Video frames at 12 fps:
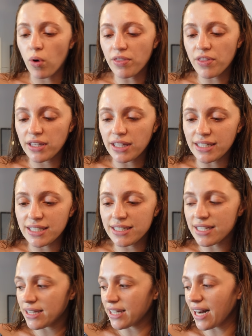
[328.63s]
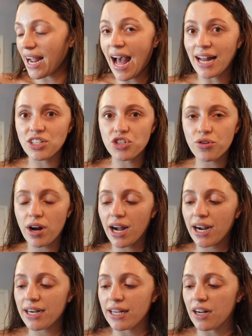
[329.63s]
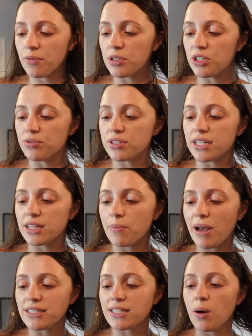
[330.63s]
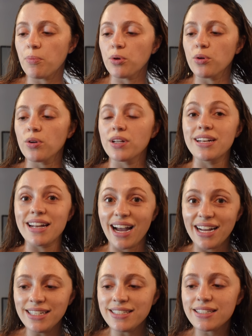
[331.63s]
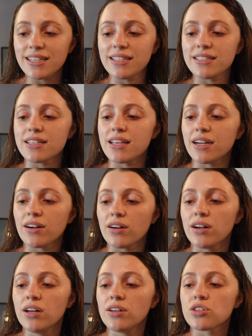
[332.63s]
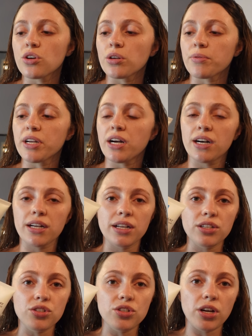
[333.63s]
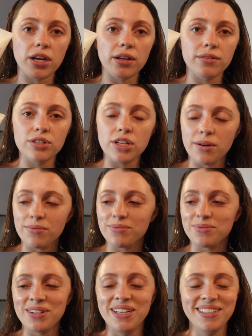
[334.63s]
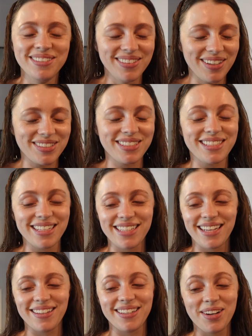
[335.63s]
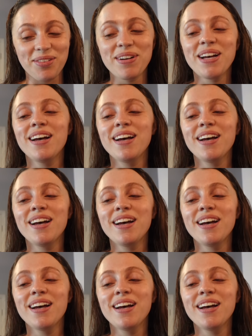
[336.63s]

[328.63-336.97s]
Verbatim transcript: one thing they did send that I hadn't tried and I've been using the past couple nights is their Tolerian I was gonna say daily, nope.